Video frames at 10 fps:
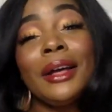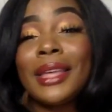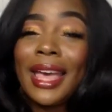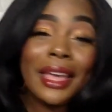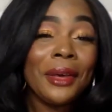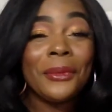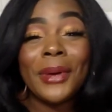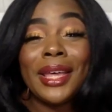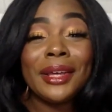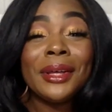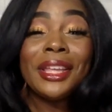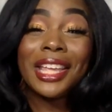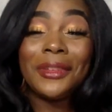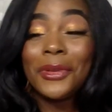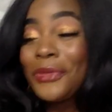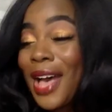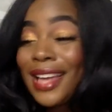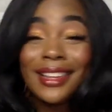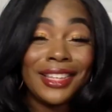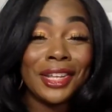Okay, well, if you
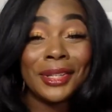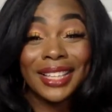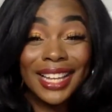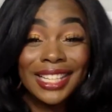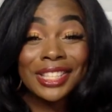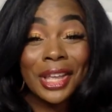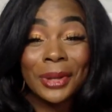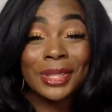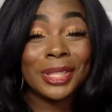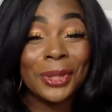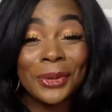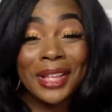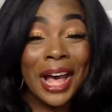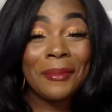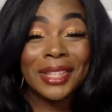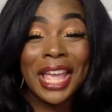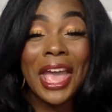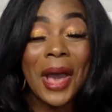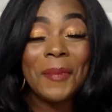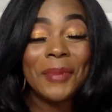find a deal, let us know too. Comment
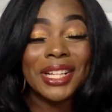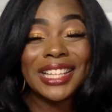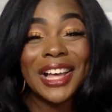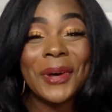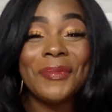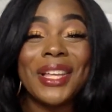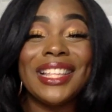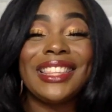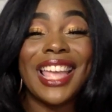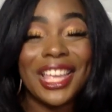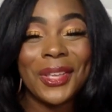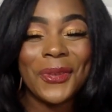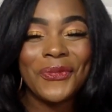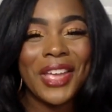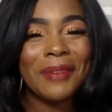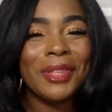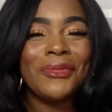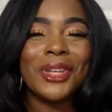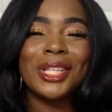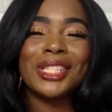down below. But thank you,
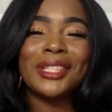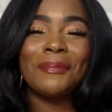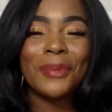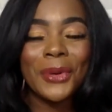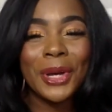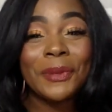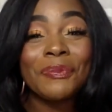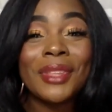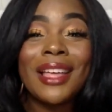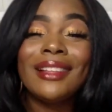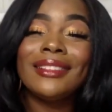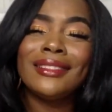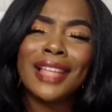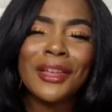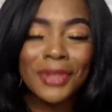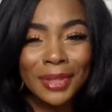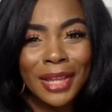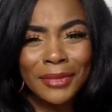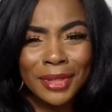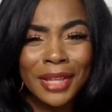family, for your support. Love you,
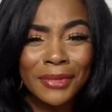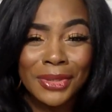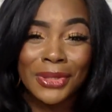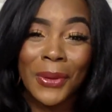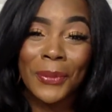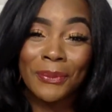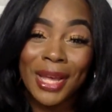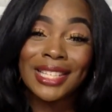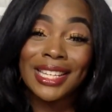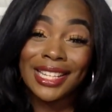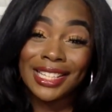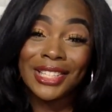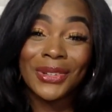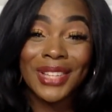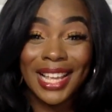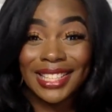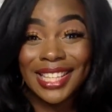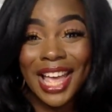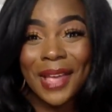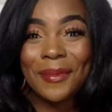love you, love you so much. And until
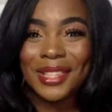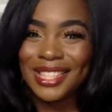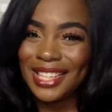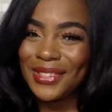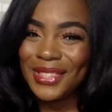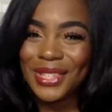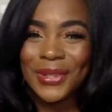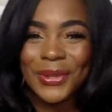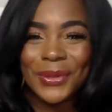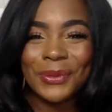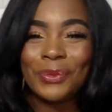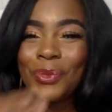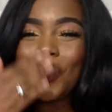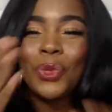next time, see you soon.